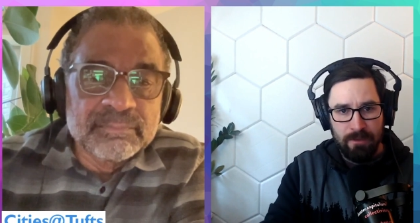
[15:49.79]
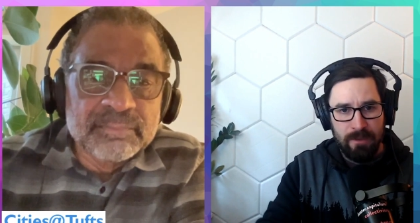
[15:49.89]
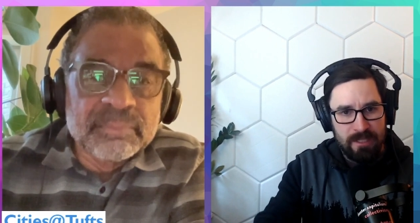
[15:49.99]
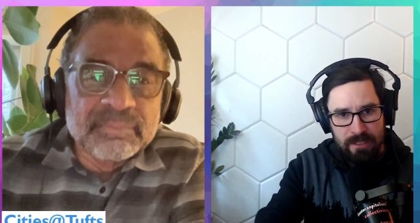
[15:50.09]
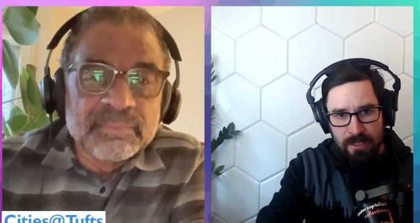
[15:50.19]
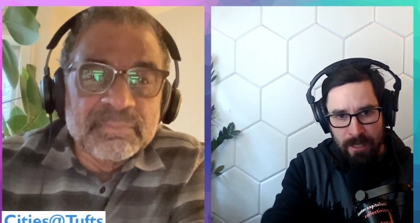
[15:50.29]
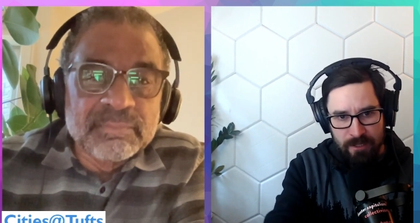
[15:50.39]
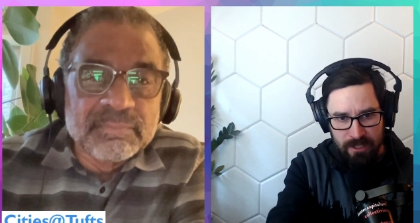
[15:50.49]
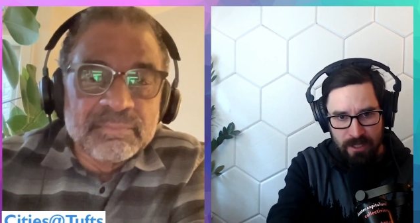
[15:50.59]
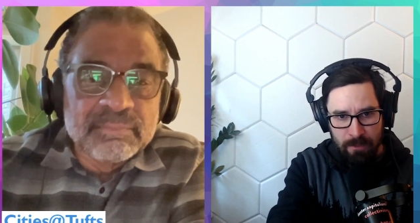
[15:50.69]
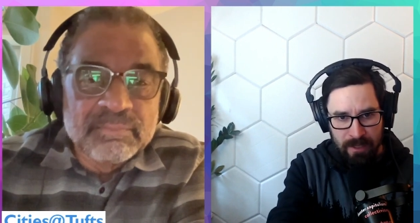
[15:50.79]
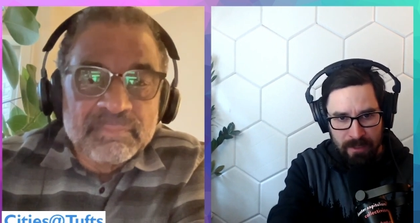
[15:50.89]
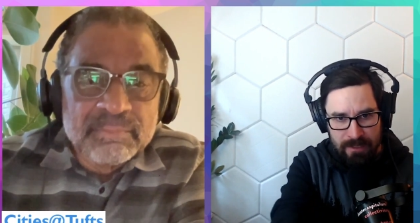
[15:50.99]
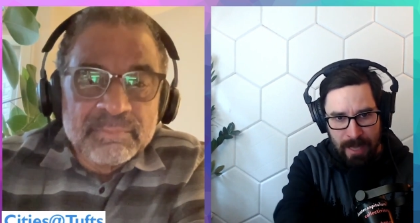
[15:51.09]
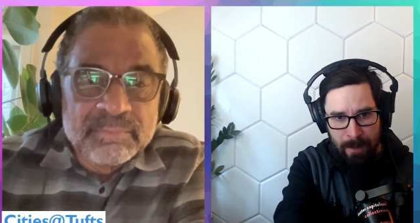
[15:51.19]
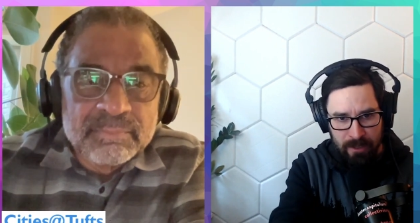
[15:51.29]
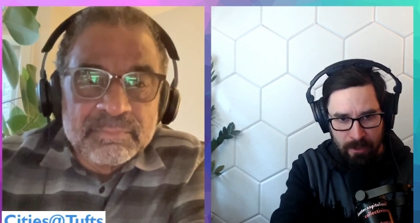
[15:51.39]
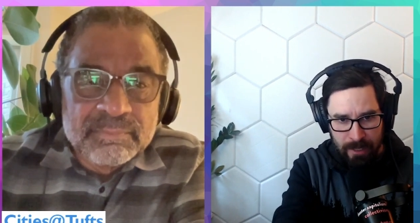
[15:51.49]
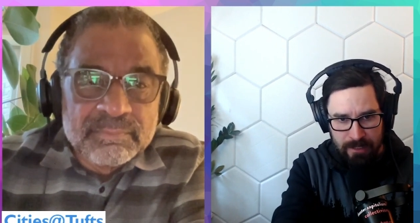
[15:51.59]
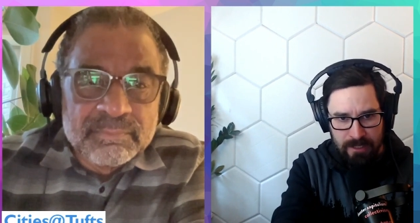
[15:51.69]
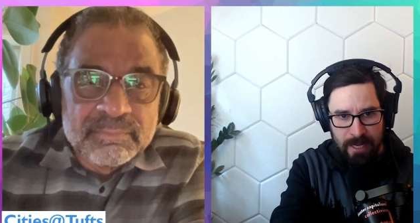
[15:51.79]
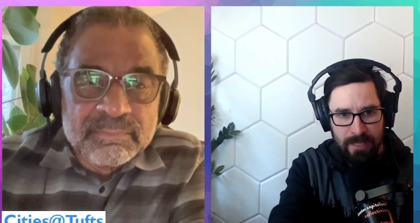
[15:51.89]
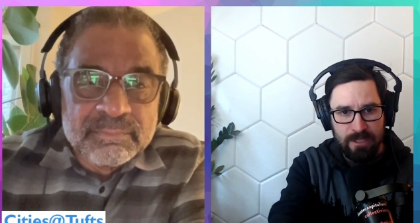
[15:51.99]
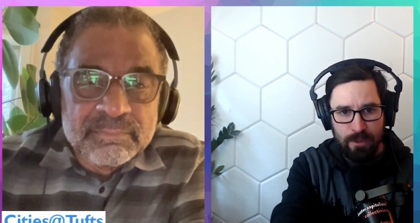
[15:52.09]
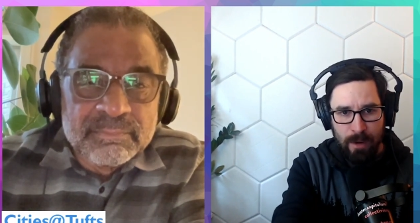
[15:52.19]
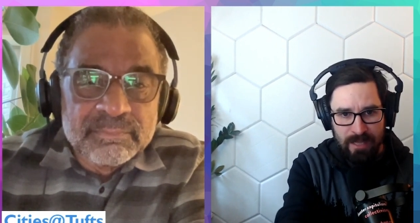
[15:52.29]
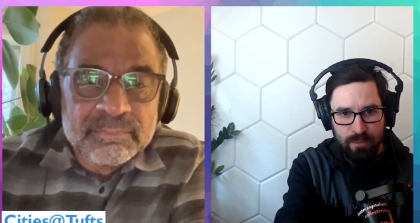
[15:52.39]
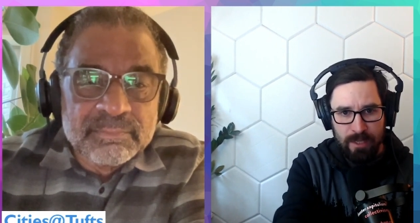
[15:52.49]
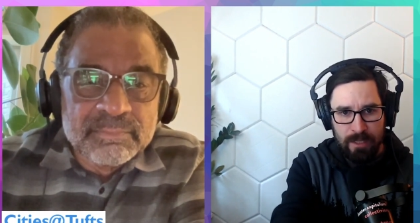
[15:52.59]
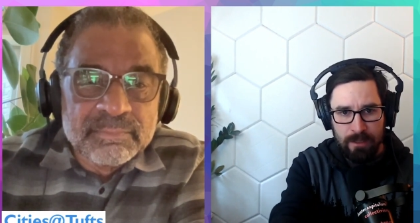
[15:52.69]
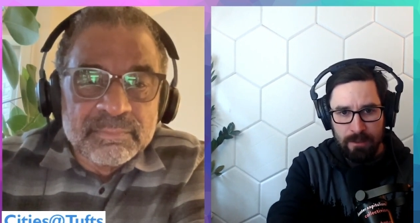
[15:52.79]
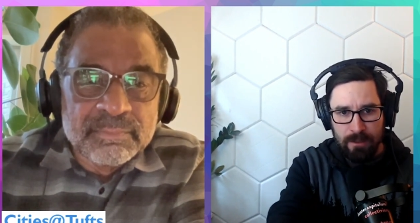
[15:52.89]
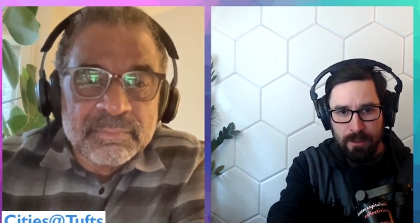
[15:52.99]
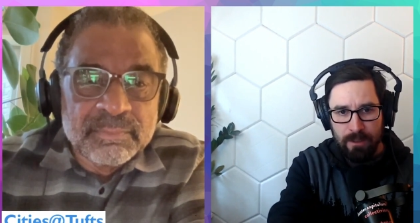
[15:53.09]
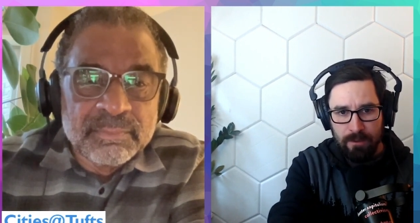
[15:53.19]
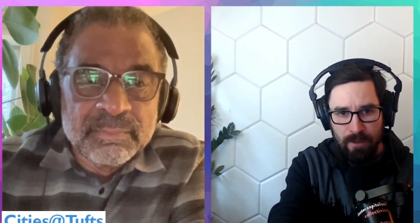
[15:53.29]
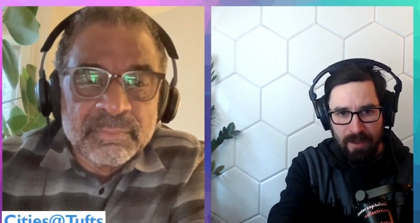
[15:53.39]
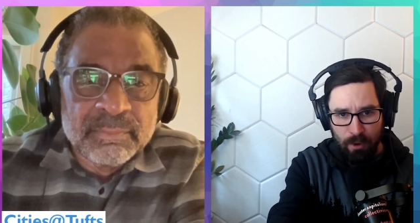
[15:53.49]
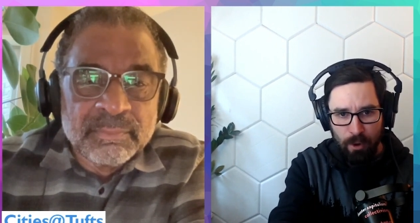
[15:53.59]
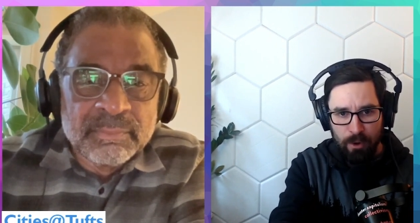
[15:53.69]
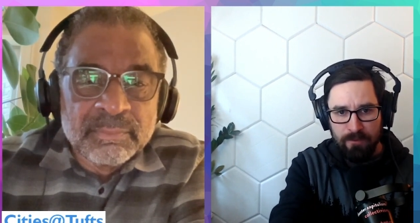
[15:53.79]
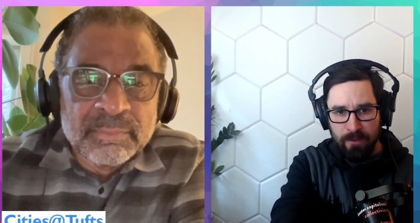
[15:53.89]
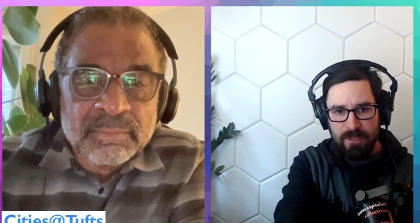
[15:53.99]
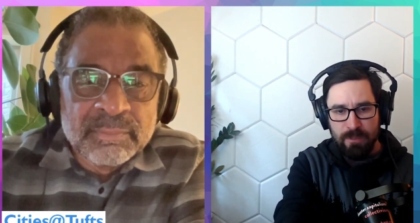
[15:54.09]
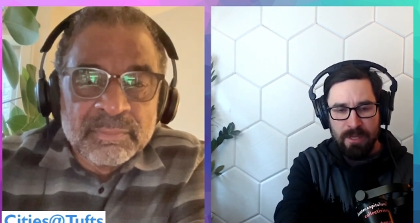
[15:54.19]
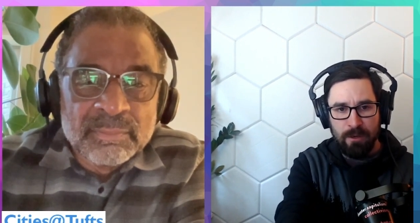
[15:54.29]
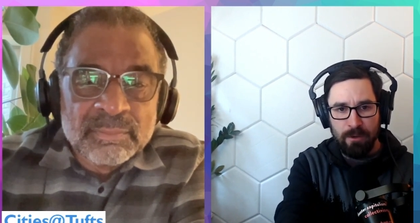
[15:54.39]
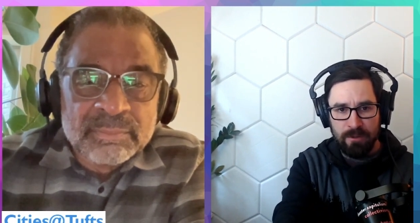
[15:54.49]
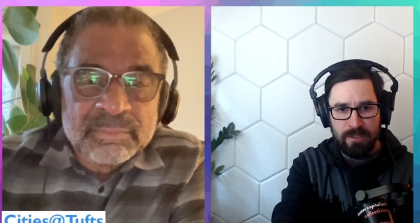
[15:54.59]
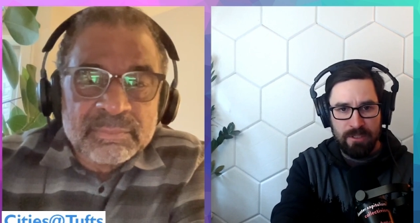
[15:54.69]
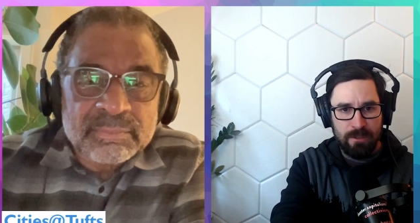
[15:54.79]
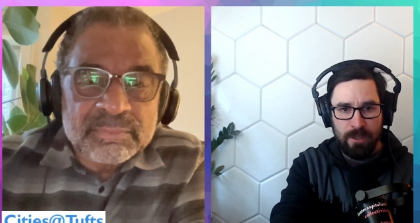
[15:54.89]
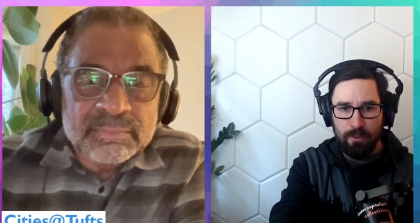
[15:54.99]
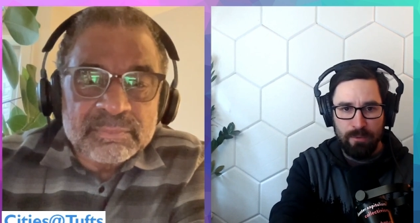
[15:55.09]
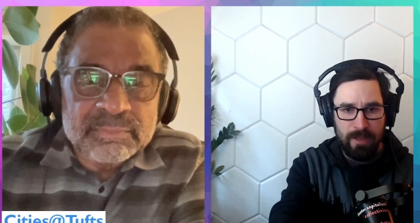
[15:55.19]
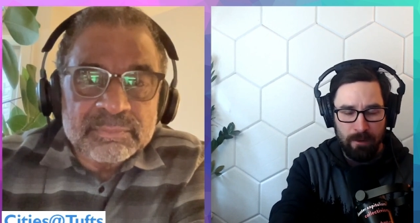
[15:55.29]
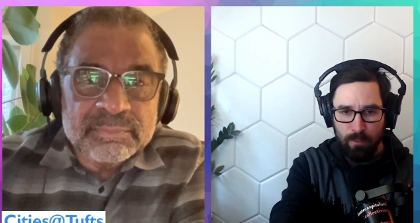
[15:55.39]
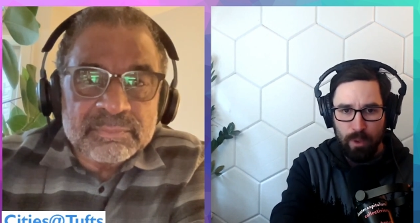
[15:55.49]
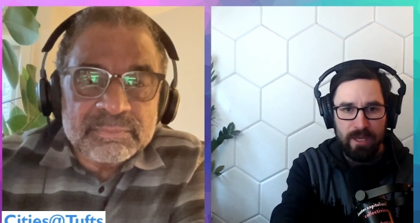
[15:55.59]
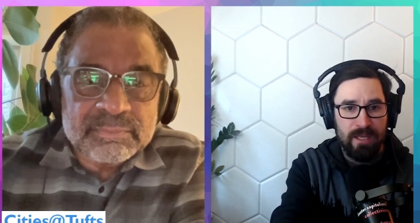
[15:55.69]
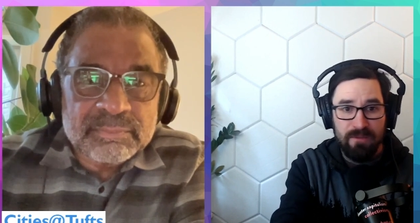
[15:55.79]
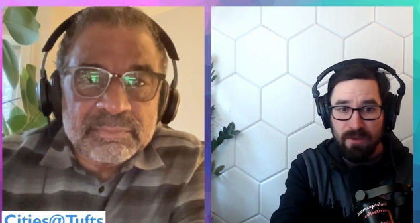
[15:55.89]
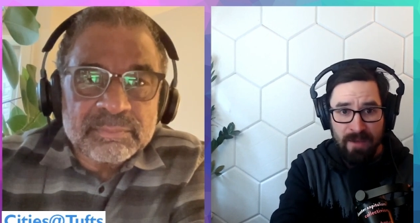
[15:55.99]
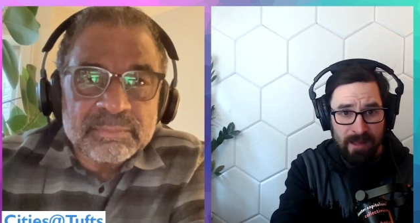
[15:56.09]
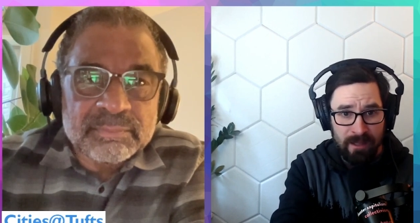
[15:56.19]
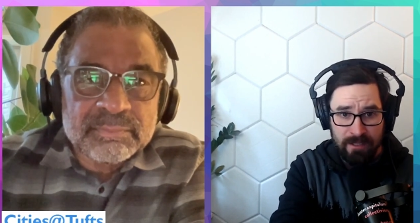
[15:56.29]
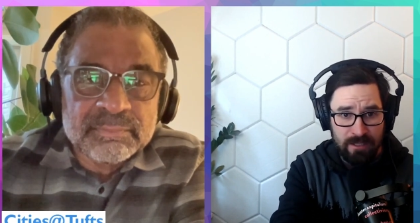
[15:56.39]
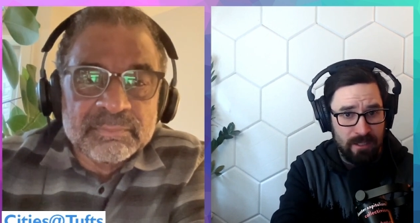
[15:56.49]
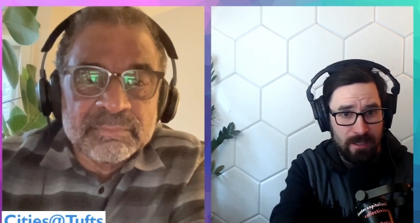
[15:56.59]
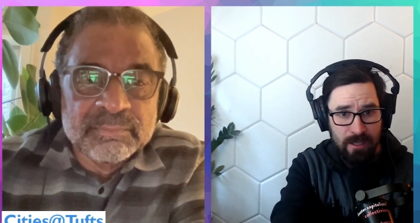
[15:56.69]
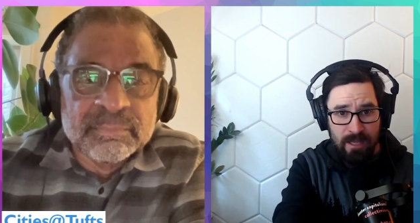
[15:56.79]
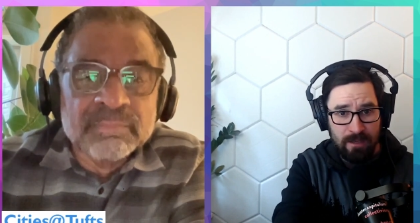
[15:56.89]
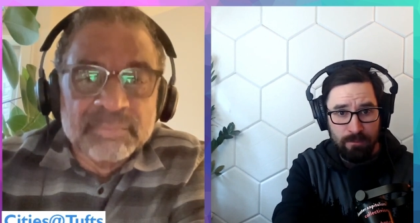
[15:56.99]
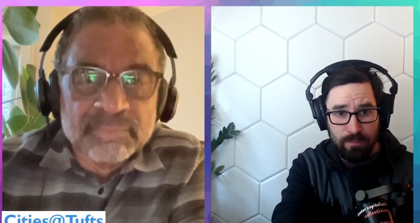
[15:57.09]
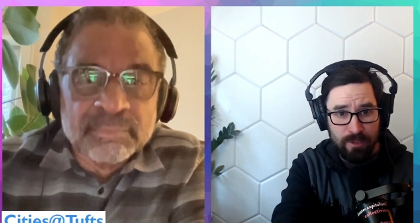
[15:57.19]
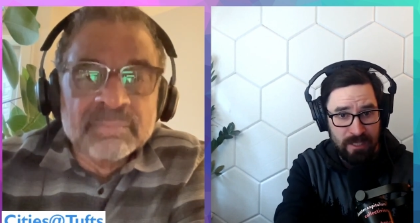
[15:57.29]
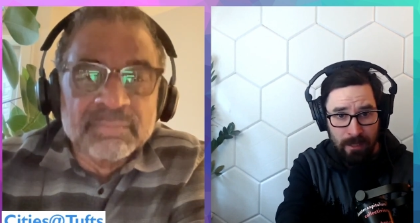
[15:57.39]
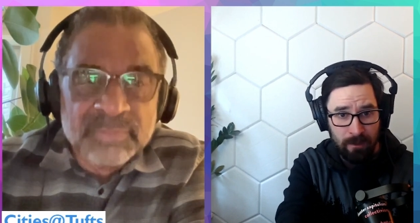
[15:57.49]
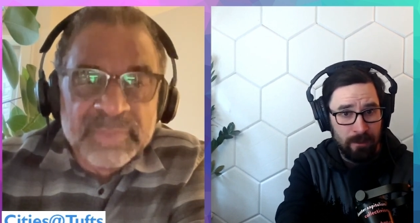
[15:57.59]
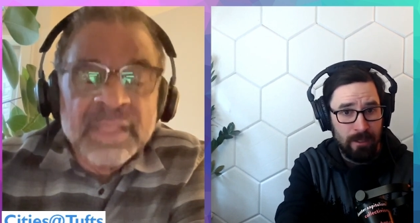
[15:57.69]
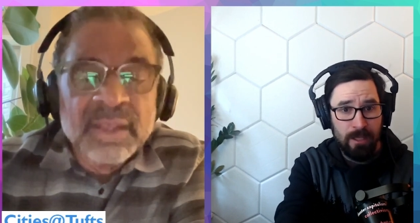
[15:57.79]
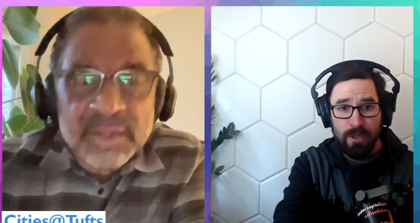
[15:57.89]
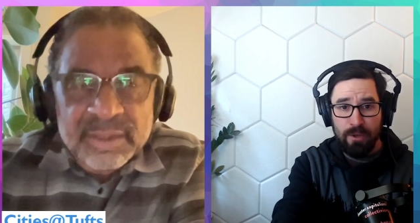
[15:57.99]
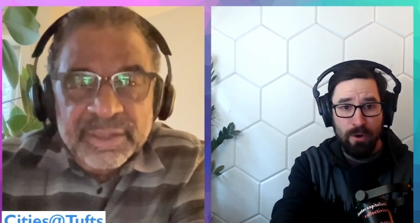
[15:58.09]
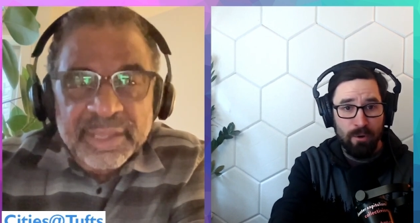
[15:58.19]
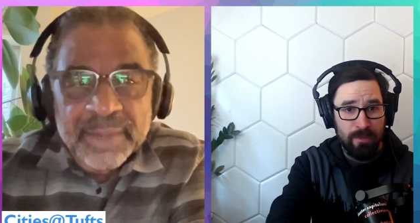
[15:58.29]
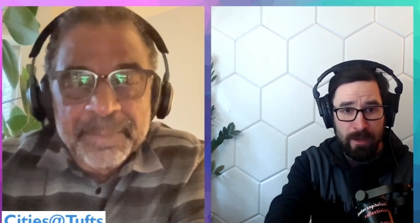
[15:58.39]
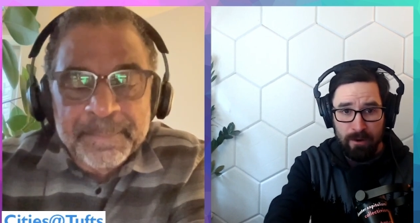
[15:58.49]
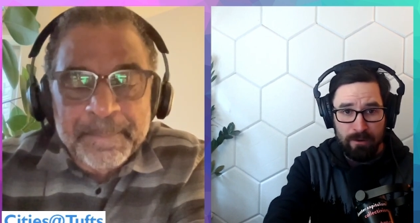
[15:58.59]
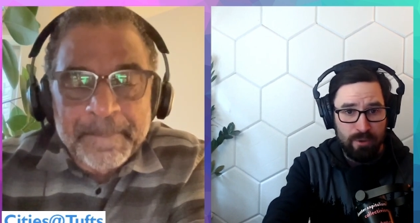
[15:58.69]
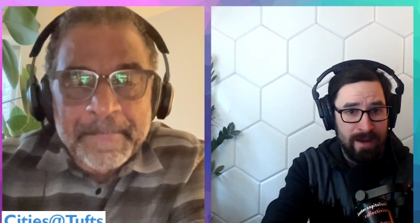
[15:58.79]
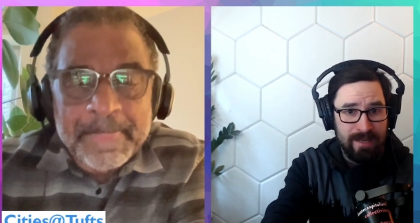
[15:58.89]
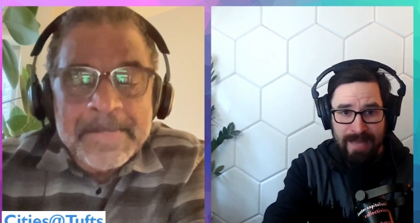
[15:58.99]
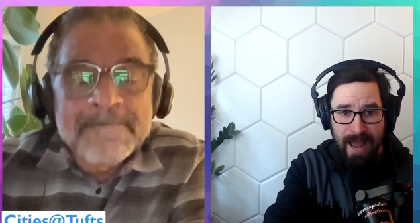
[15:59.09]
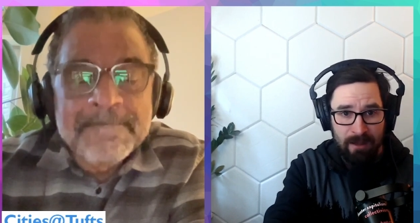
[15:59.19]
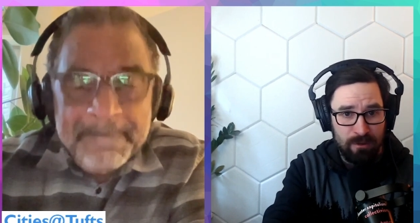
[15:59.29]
Speaker 1: This is not just something that's happening in the United States. You know, as we have heard from speakers, you know, that are working in the favelas in Brazil, you know, that yeah. are trying to tackle